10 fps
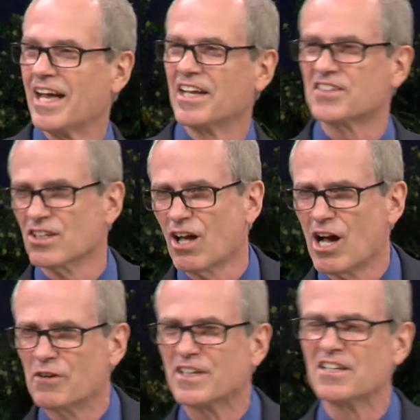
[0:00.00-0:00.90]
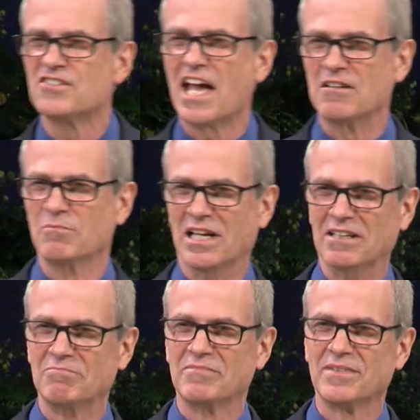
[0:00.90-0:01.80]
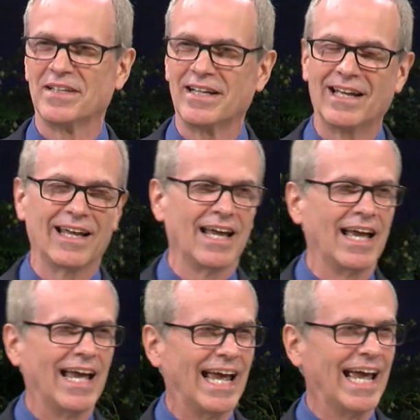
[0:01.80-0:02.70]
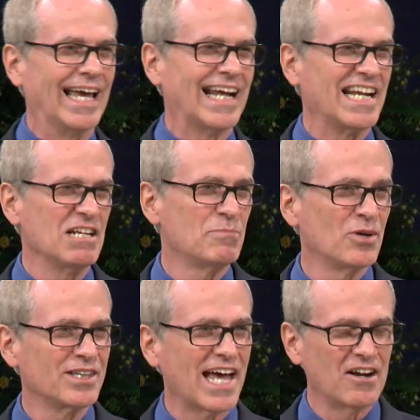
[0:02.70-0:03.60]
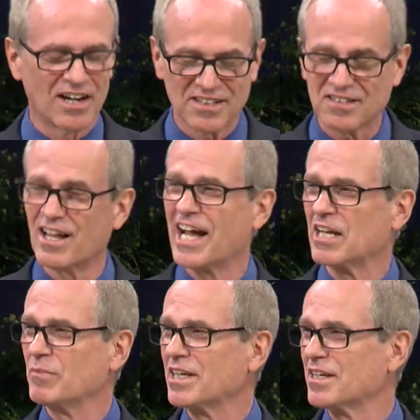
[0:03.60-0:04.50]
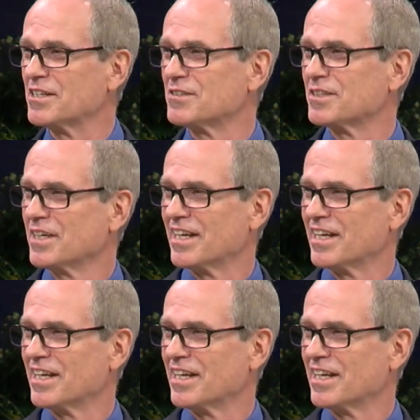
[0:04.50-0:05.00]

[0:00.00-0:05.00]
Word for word: It's the law of contentment. And I didn't put that on a slide because